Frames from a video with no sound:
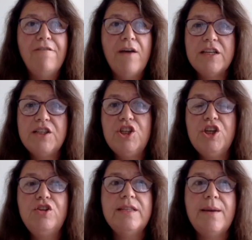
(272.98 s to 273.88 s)
I found that
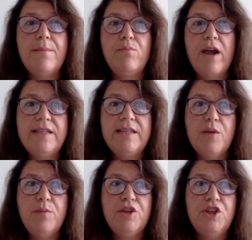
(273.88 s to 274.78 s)
students embraced
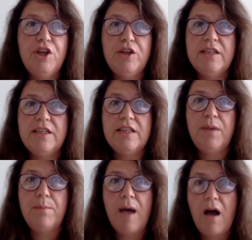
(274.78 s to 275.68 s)
the opportunity to
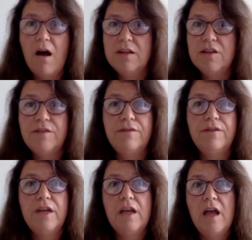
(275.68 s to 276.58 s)
be part of
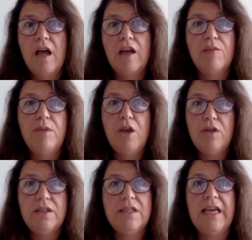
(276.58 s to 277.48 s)
a
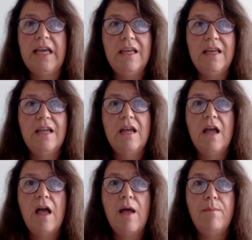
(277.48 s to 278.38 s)
community,
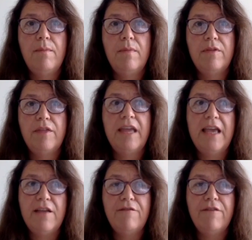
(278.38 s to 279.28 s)
the
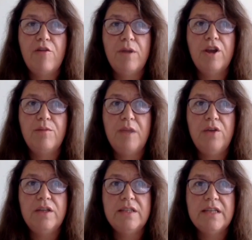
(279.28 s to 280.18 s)
thinking environment
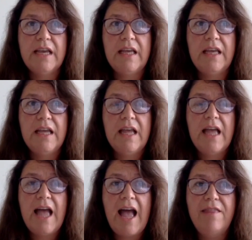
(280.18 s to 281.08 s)
community,
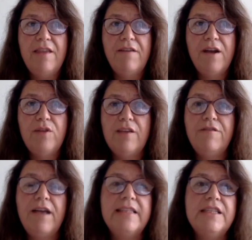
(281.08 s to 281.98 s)
and they found it
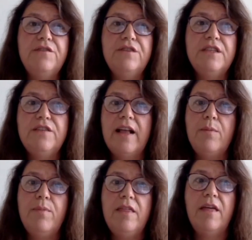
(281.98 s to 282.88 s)
effective for
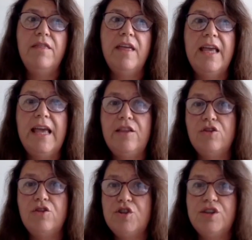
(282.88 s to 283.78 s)
developing their thinking,
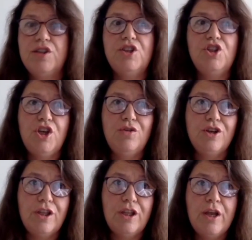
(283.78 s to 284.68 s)
not just as a
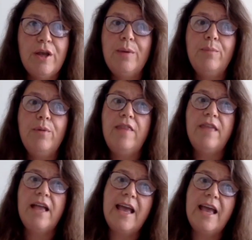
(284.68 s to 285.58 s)
student, but
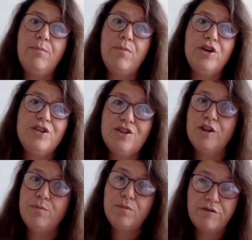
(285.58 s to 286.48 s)
in their daily
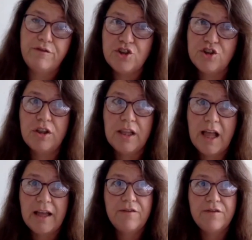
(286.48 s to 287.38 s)
personal and professional
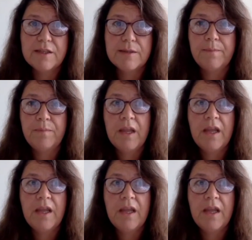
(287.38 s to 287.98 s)
lives.